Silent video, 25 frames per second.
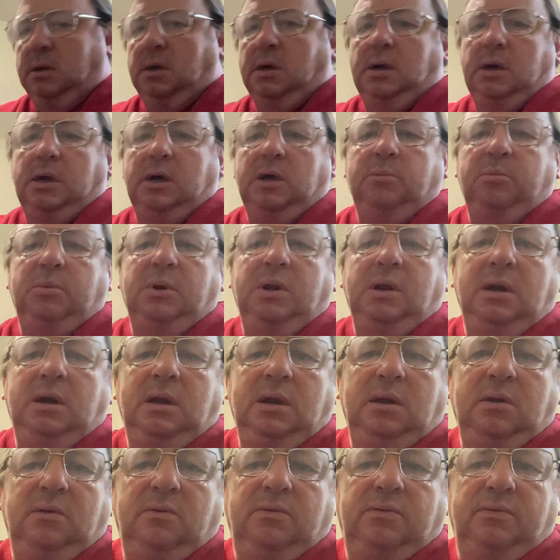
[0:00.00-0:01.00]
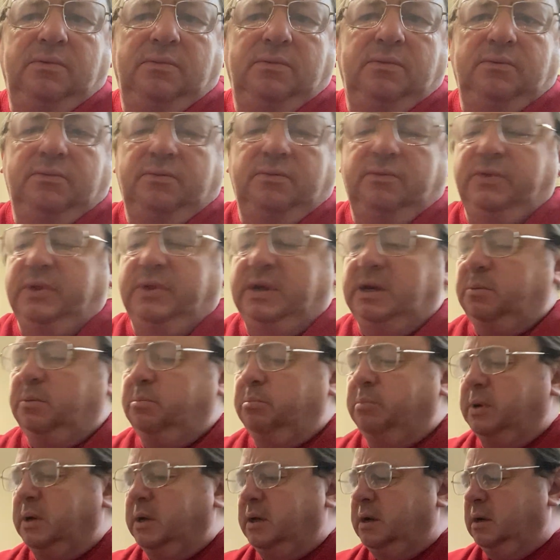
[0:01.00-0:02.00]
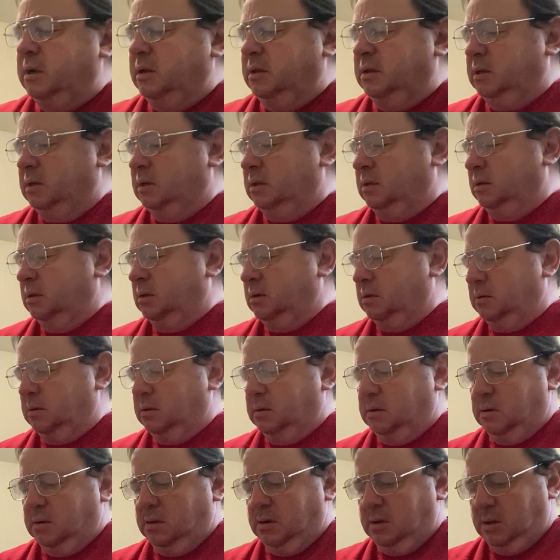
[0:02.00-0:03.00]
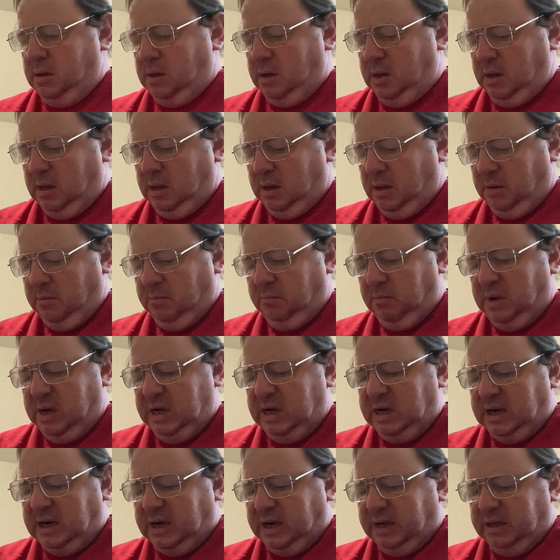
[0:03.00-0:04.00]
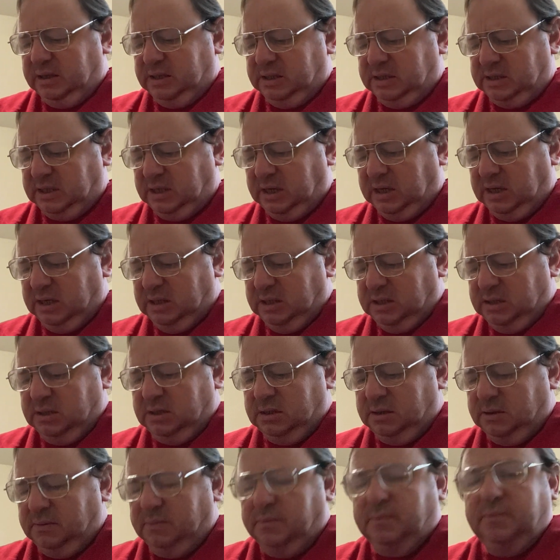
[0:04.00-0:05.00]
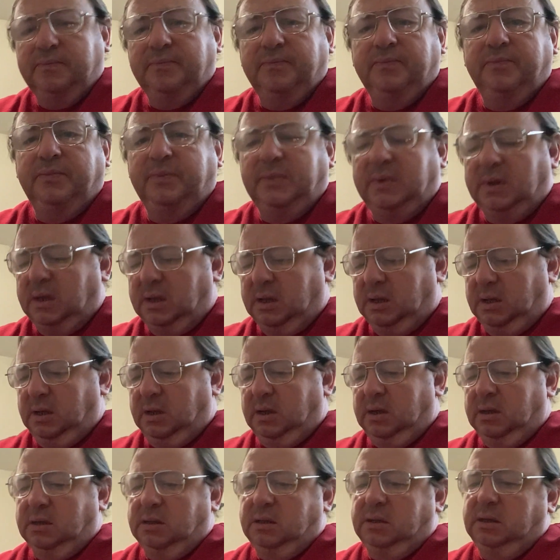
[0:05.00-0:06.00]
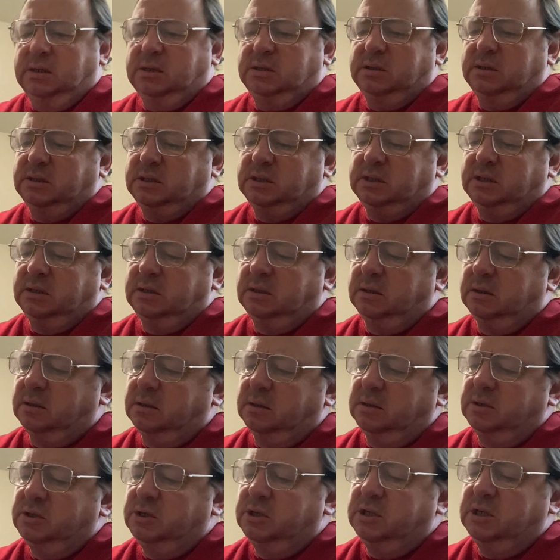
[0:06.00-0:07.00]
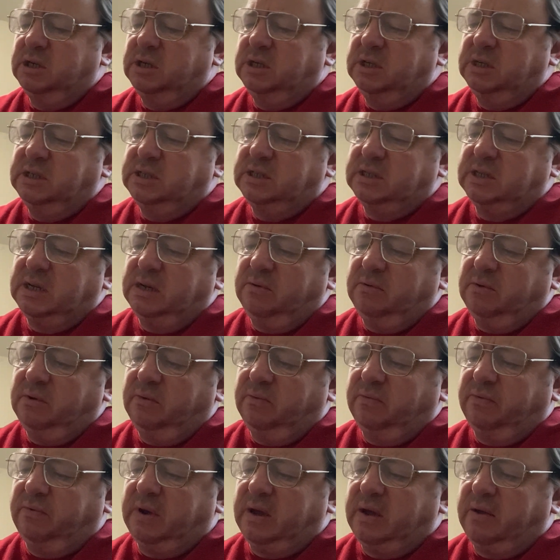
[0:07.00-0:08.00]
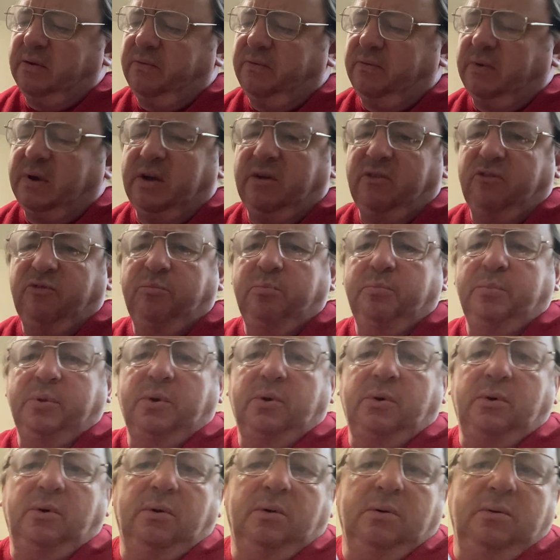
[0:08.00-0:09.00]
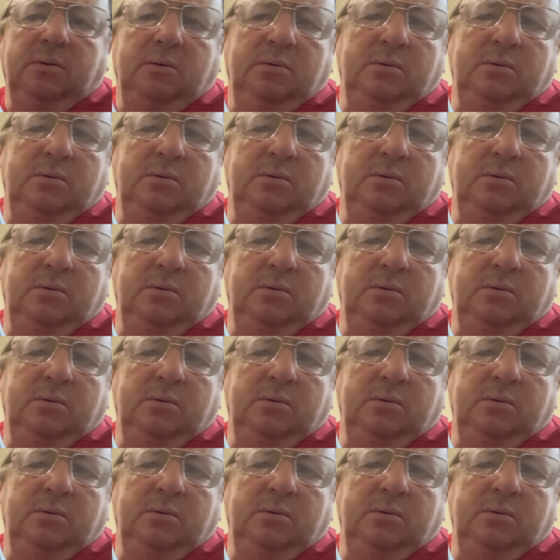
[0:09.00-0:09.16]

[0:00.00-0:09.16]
I believe they are better than many other skates. This is G755 Pro.